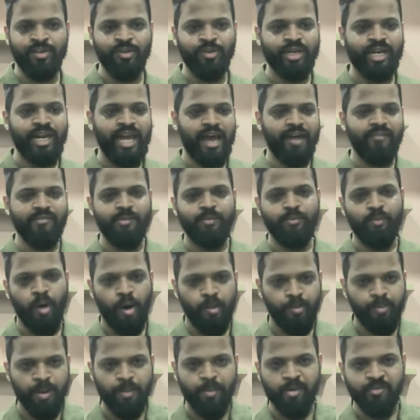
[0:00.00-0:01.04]
You can have a
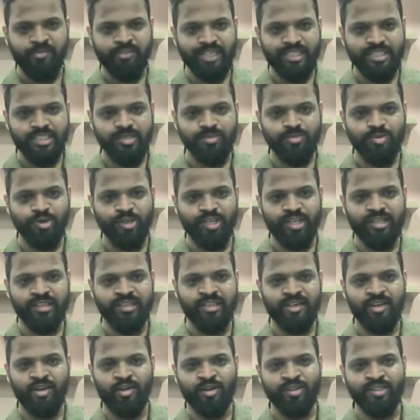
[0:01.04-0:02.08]
pop-up of
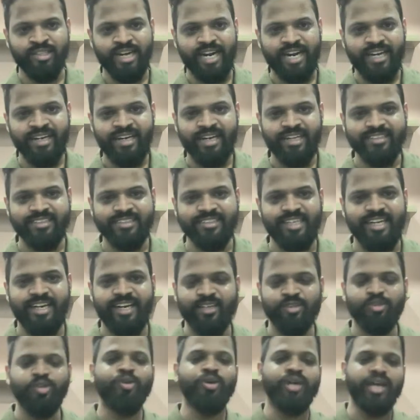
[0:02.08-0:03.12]
testimonials on the right-hand
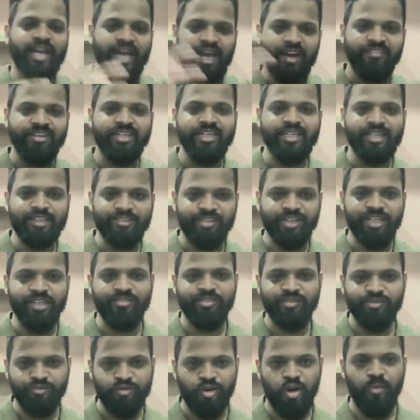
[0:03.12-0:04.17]
side. So you can have it in
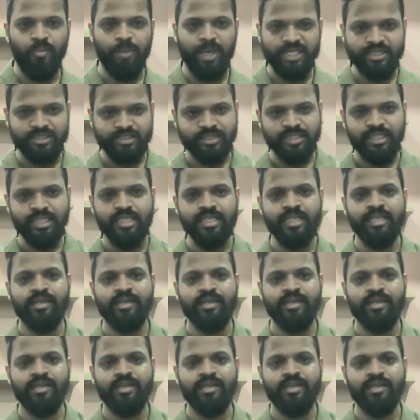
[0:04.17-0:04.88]
different formats,